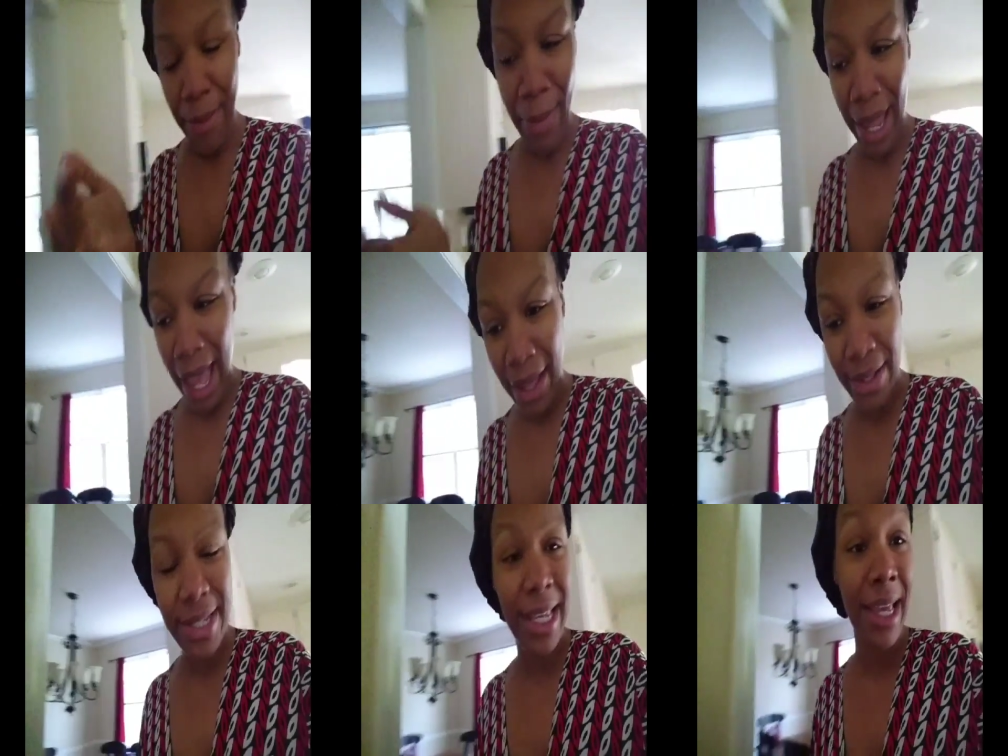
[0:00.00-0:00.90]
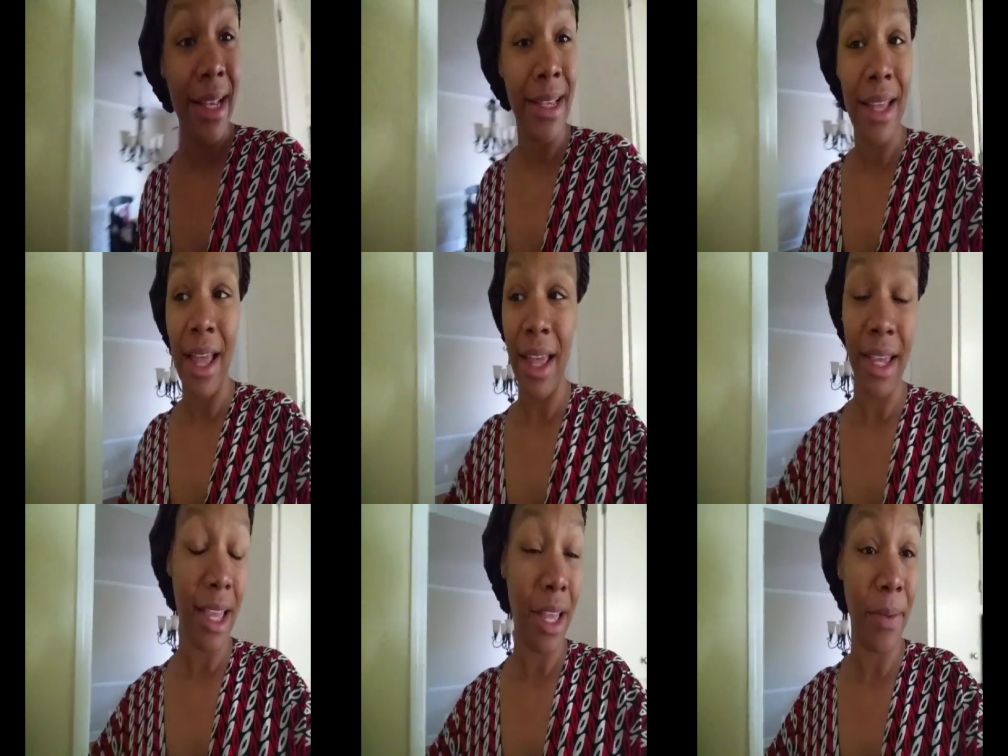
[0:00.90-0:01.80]
in my house and
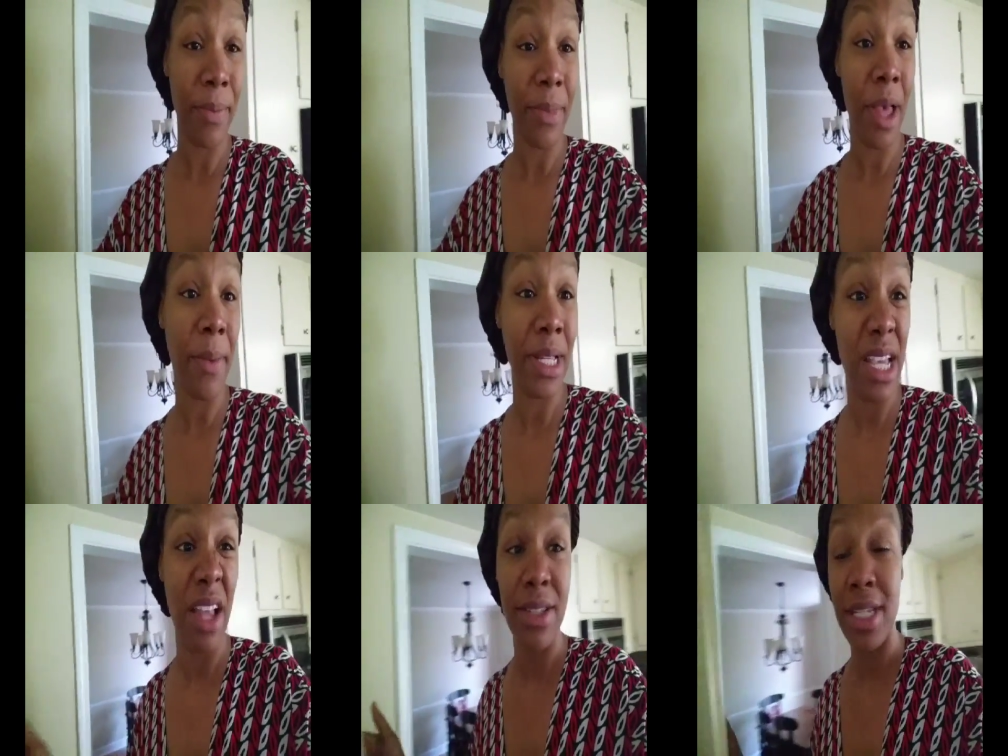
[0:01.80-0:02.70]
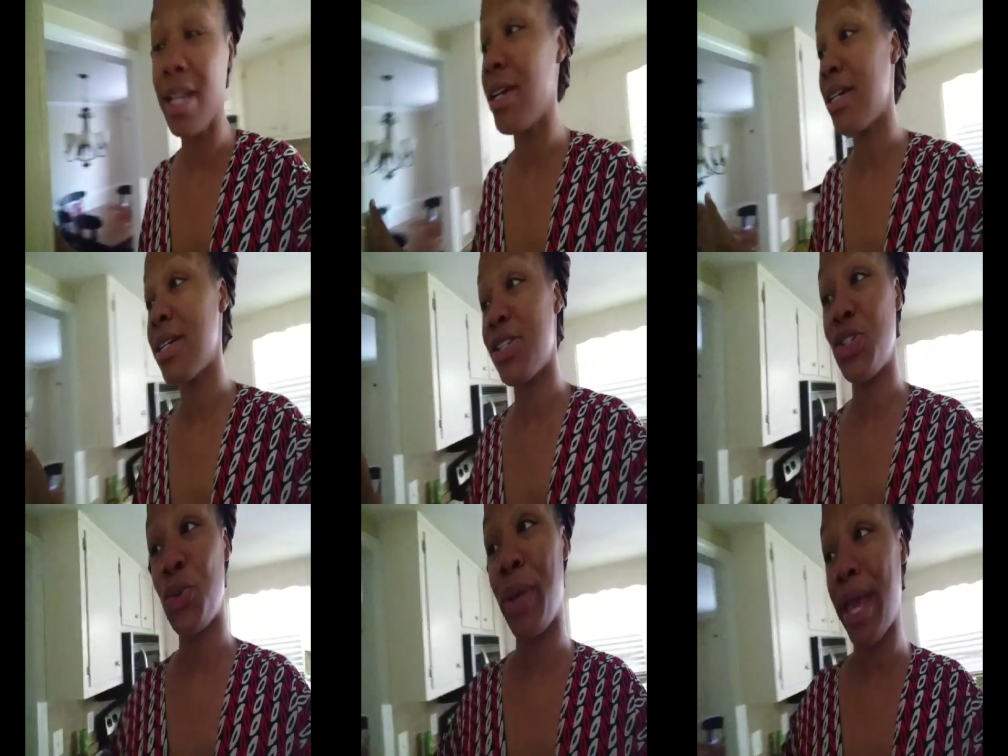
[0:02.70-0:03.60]
I am coming
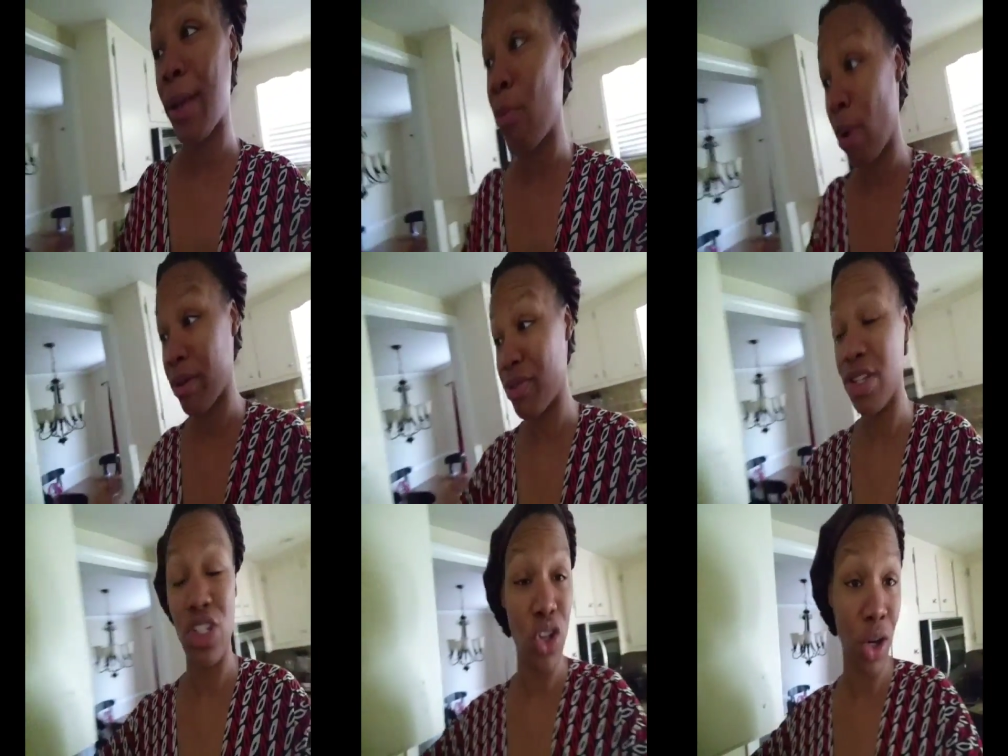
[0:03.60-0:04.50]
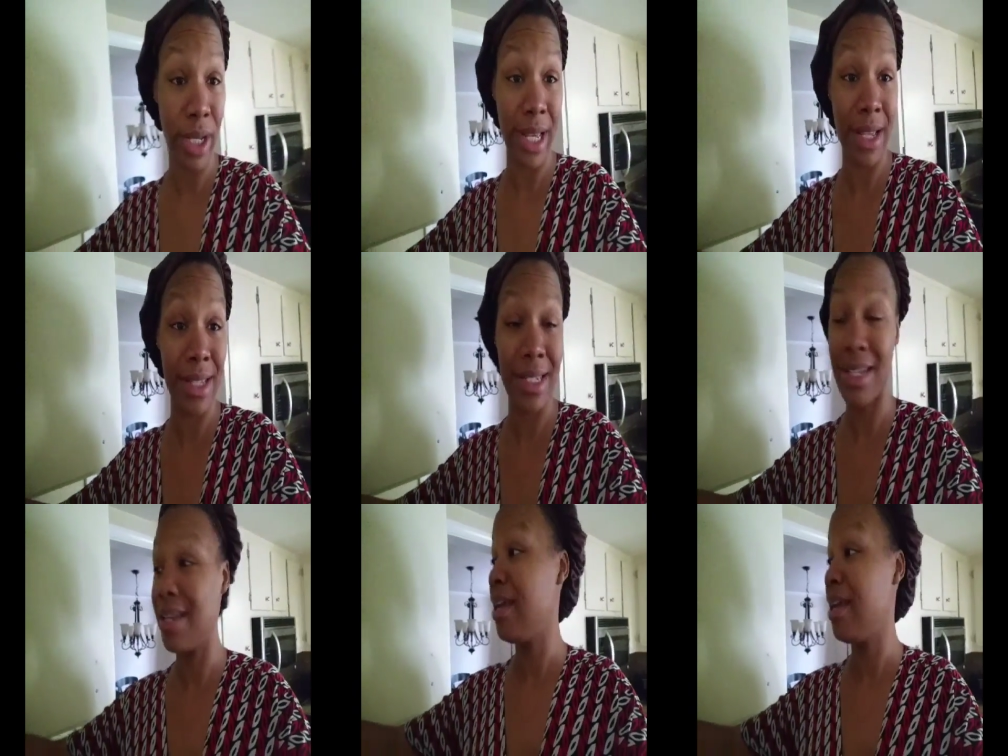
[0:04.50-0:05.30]
downstairs to get breakfast started.